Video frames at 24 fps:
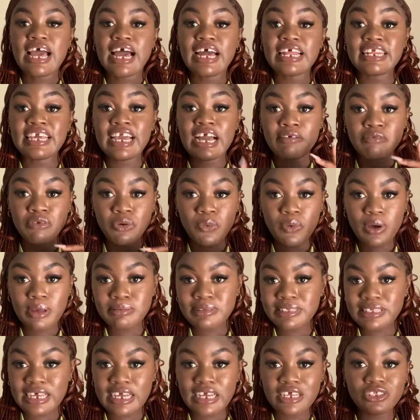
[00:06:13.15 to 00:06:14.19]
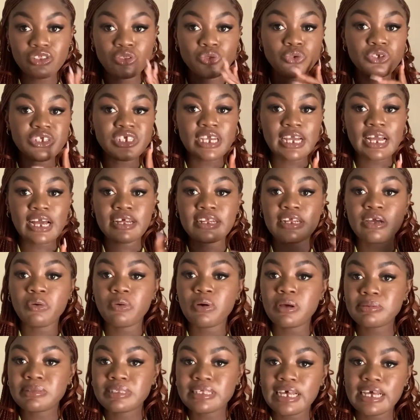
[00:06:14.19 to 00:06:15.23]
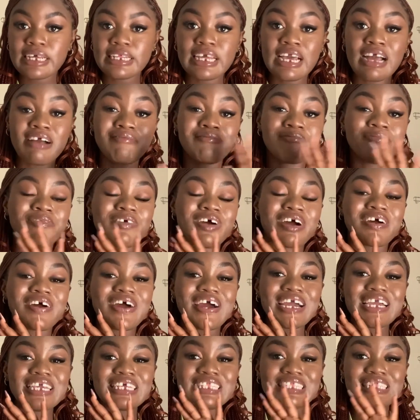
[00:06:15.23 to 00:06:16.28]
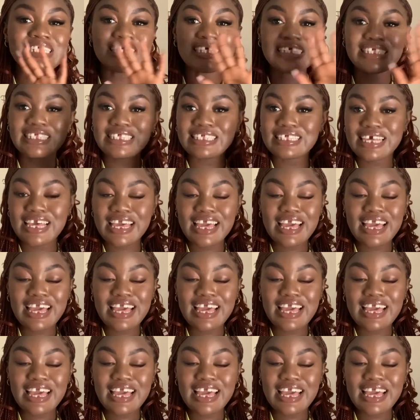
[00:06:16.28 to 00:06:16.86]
And they have a website. Do check out their website. They have varieties.